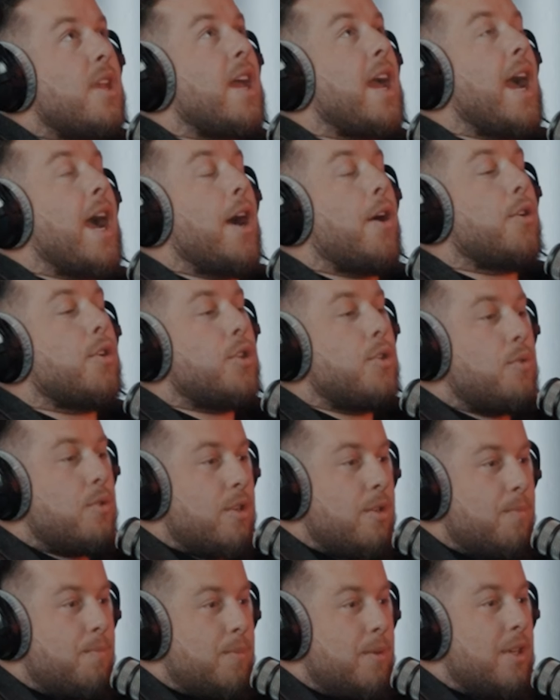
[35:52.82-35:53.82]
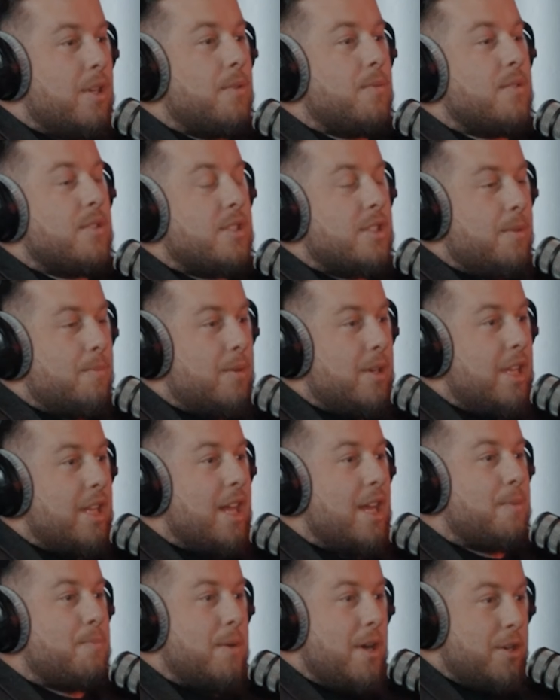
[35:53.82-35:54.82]
how do you compete with somebody
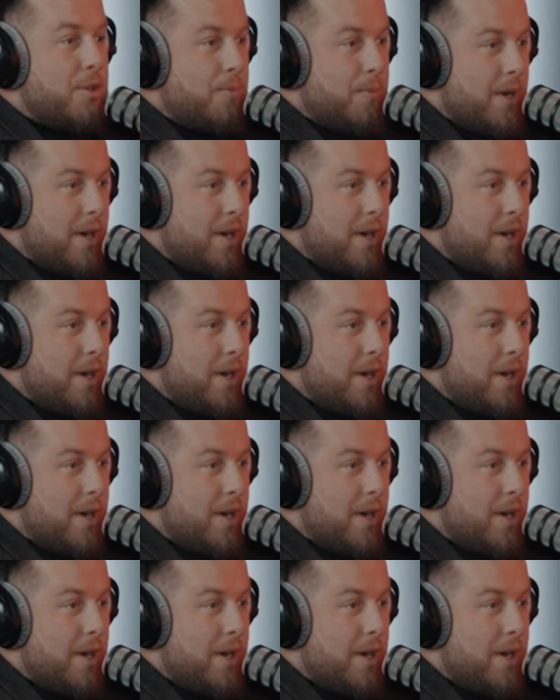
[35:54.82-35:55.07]
like Michael